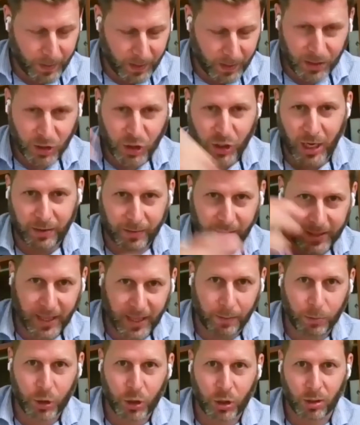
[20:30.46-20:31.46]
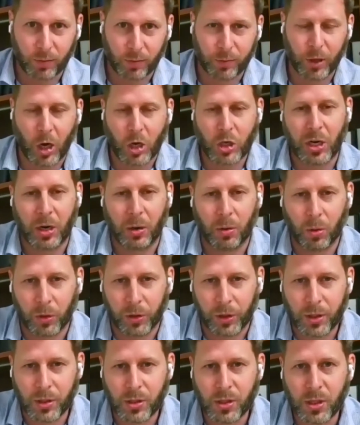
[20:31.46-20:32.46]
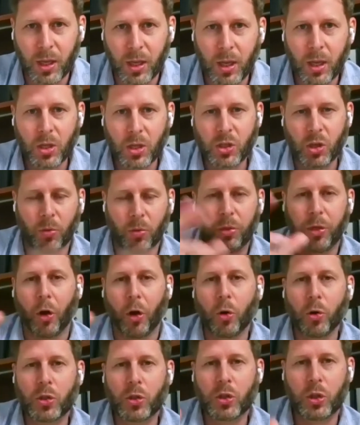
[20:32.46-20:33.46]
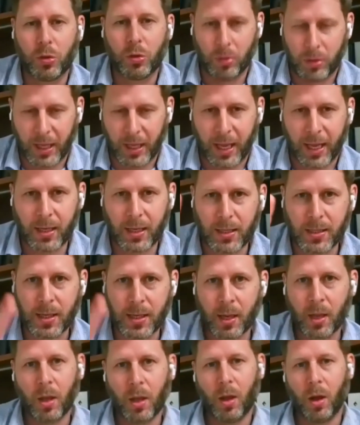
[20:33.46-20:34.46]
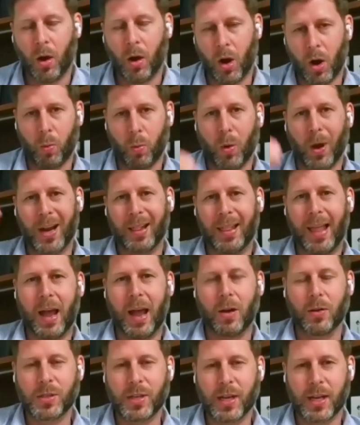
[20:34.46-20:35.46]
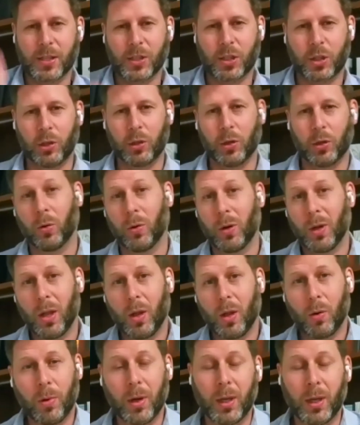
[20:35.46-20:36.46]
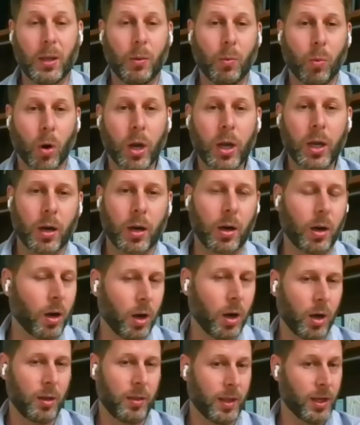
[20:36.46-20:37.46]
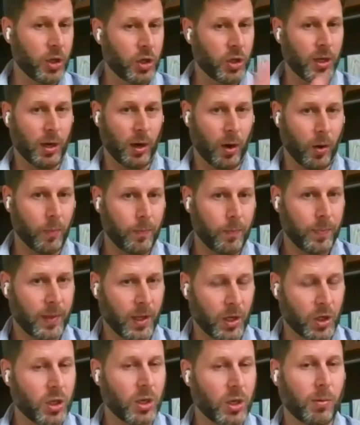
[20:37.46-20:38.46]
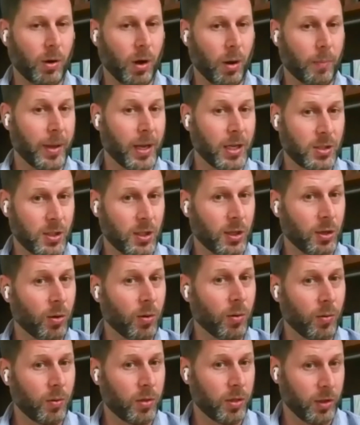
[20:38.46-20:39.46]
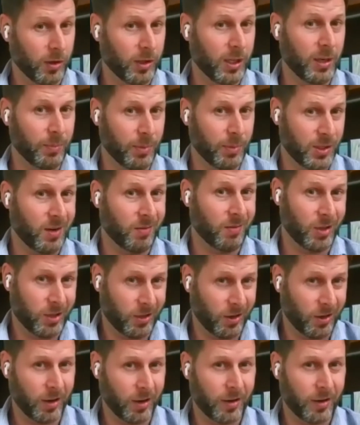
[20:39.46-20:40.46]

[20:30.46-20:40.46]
generate that return for our shareholders. Okay. So those two things are what allows us to really, we're going to earn this year. This year we're on pace to do a 13% return.